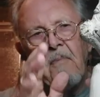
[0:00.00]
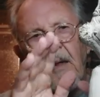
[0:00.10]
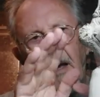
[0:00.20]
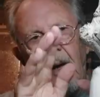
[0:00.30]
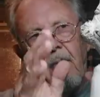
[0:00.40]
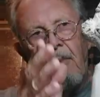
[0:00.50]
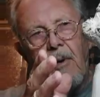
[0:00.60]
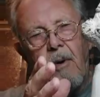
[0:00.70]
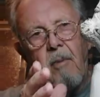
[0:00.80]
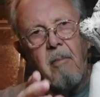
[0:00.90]
and
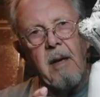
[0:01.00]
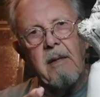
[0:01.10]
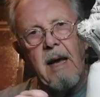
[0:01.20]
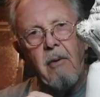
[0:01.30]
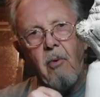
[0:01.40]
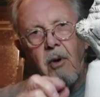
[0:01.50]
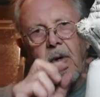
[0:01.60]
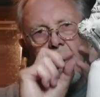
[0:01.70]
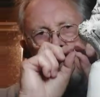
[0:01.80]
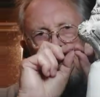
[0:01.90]
make that work,
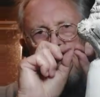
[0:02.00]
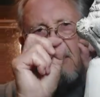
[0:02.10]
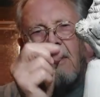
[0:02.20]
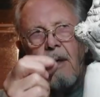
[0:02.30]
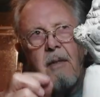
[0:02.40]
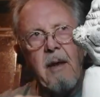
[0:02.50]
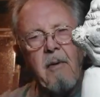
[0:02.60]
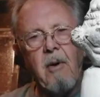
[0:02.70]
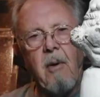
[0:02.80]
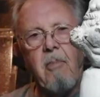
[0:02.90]
and
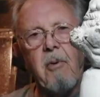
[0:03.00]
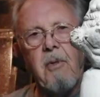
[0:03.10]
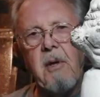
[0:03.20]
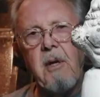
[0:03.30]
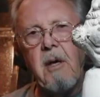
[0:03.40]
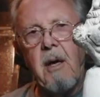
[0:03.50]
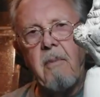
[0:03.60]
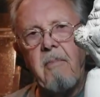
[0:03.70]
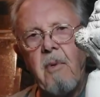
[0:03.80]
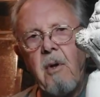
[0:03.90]
then put the
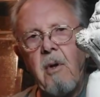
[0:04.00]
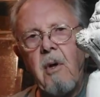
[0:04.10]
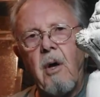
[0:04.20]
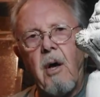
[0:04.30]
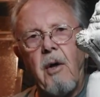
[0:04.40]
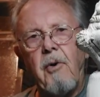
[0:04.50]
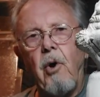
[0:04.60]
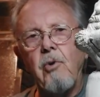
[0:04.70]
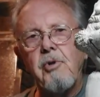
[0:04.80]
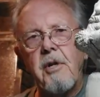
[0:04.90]

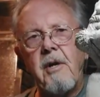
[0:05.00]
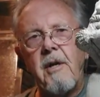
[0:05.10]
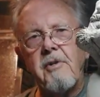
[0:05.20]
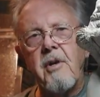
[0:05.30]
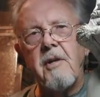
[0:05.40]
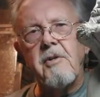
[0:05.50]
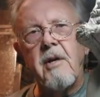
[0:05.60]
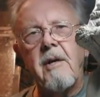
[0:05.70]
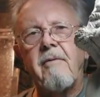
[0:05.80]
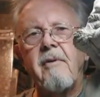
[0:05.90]
nose in as
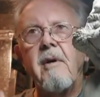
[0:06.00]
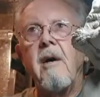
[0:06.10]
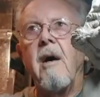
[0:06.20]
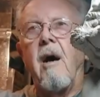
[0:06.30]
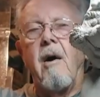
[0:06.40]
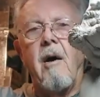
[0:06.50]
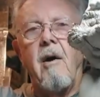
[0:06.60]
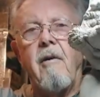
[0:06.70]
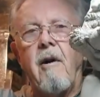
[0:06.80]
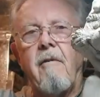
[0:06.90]
kind of
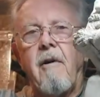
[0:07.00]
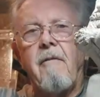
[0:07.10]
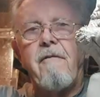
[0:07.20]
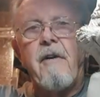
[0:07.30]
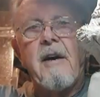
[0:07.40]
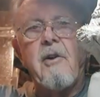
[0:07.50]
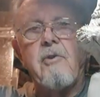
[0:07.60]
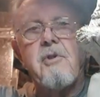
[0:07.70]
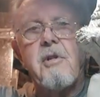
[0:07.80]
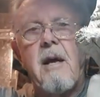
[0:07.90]
a final
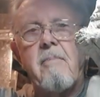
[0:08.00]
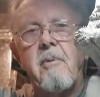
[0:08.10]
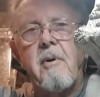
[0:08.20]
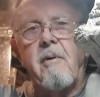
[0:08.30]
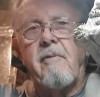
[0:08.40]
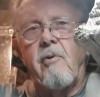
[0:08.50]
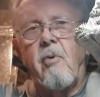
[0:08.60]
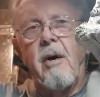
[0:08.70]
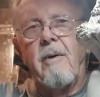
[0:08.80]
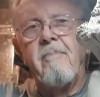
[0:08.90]
step, if you
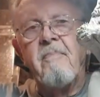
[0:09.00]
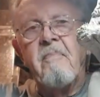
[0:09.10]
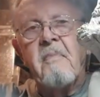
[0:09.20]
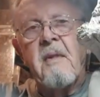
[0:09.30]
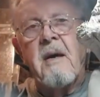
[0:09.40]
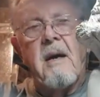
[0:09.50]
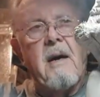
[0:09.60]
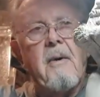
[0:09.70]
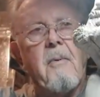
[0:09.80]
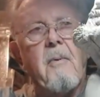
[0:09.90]
will.
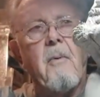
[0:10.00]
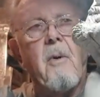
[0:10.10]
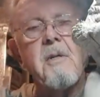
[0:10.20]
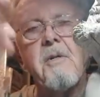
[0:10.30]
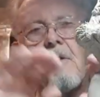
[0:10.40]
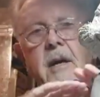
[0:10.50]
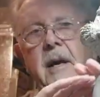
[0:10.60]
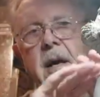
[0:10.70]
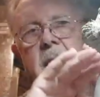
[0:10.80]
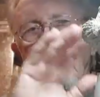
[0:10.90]
Once the
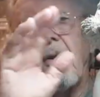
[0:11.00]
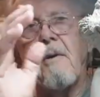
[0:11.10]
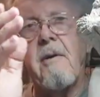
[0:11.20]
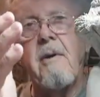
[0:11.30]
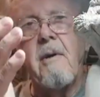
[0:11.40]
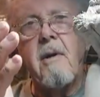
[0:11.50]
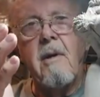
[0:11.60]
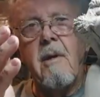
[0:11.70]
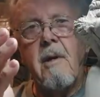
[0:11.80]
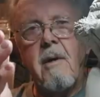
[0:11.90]
head
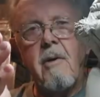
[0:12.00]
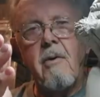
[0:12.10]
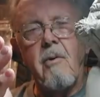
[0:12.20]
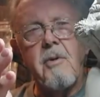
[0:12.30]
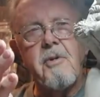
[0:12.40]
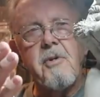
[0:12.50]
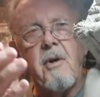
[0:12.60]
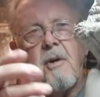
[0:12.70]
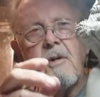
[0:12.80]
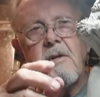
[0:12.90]
was
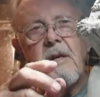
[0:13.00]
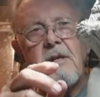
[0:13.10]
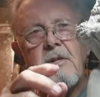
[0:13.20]
starting to take